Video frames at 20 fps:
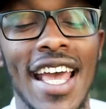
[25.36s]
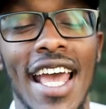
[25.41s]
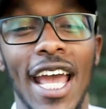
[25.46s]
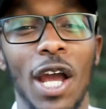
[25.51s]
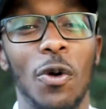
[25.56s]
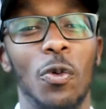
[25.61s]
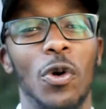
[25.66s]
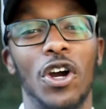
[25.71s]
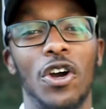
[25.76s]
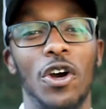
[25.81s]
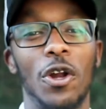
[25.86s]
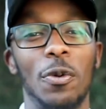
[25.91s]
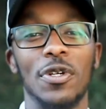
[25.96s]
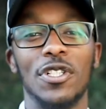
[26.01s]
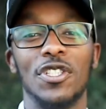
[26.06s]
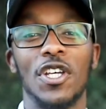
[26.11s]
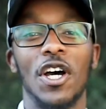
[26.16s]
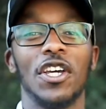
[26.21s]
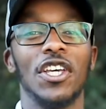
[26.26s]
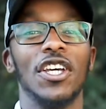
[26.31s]
and we're going to be
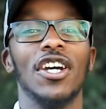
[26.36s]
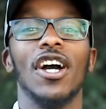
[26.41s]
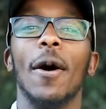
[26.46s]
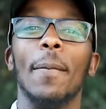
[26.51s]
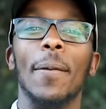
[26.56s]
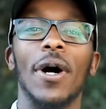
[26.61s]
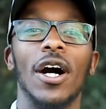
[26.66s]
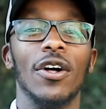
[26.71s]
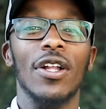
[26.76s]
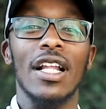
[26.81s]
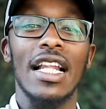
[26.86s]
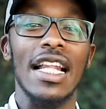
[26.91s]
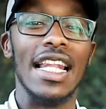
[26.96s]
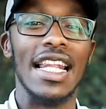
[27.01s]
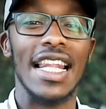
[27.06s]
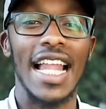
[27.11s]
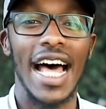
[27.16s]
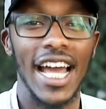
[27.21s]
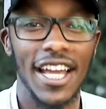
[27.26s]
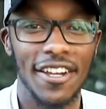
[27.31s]
talking about
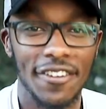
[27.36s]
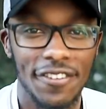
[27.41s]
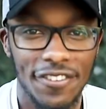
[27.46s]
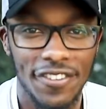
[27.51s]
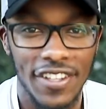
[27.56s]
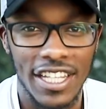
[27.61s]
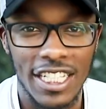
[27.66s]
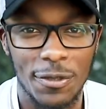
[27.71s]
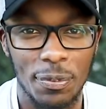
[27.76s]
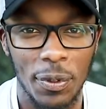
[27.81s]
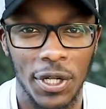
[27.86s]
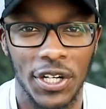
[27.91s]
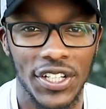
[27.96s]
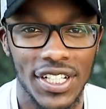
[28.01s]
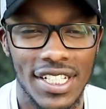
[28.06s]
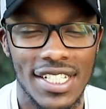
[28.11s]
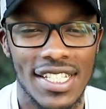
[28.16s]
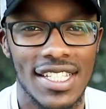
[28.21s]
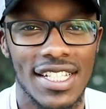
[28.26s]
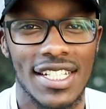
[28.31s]
life
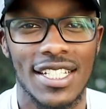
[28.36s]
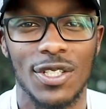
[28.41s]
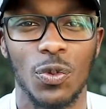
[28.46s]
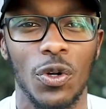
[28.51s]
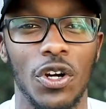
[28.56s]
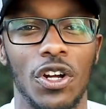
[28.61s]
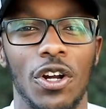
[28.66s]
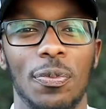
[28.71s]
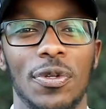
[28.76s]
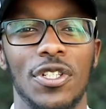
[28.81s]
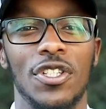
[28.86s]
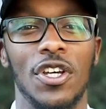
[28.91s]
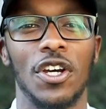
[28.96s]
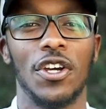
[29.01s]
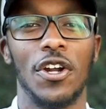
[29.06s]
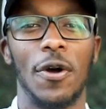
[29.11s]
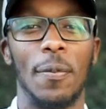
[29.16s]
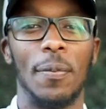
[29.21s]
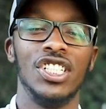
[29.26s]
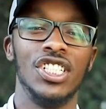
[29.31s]
experiences. We're going to be
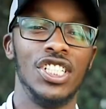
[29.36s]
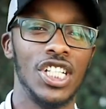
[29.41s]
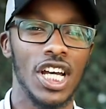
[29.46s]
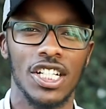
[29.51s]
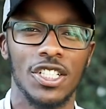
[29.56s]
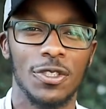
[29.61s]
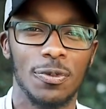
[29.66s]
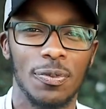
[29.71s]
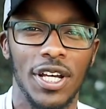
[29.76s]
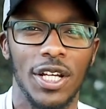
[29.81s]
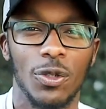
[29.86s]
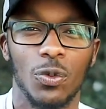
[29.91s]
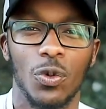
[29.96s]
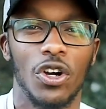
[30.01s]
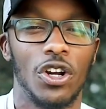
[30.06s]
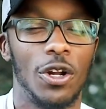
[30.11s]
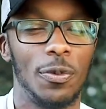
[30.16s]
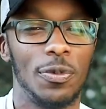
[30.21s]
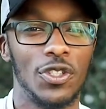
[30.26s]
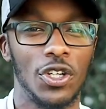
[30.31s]
talking about judgment. We're
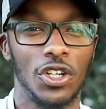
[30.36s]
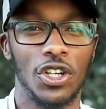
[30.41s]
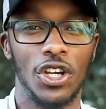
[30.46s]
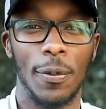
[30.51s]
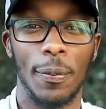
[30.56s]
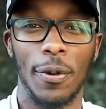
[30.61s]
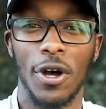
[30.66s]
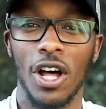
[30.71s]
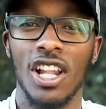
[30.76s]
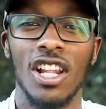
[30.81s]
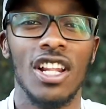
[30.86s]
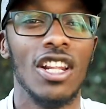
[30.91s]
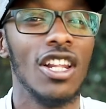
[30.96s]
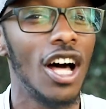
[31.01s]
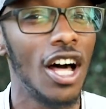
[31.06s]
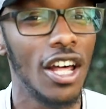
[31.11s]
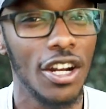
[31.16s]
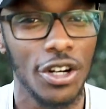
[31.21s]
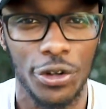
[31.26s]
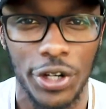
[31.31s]
going to be talking about a
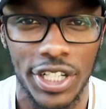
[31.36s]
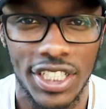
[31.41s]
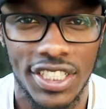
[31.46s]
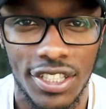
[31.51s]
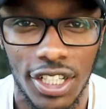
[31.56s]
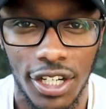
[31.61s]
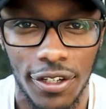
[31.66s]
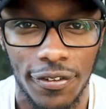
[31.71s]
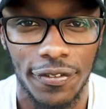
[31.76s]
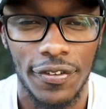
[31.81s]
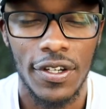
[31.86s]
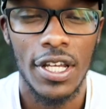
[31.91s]
lot of great stuff.